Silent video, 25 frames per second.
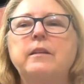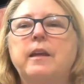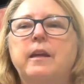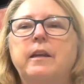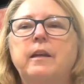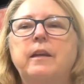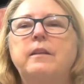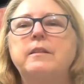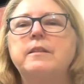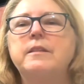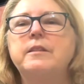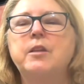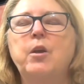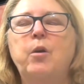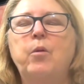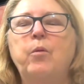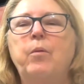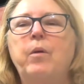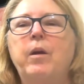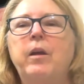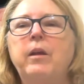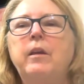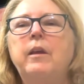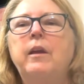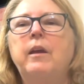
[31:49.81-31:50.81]
And
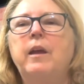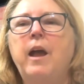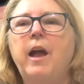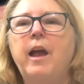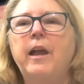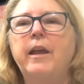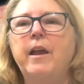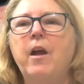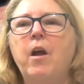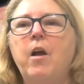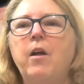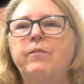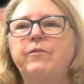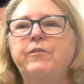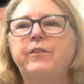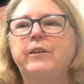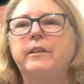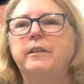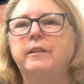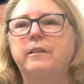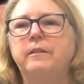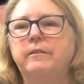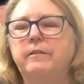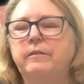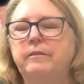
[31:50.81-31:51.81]
so I
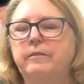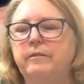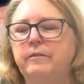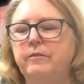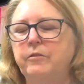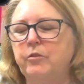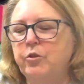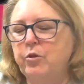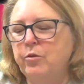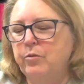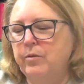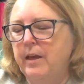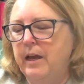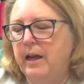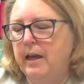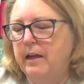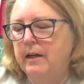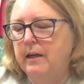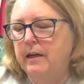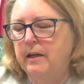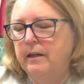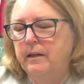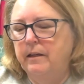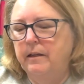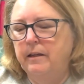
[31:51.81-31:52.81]
often do that,
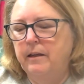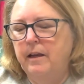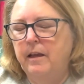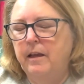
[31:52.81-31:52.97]
and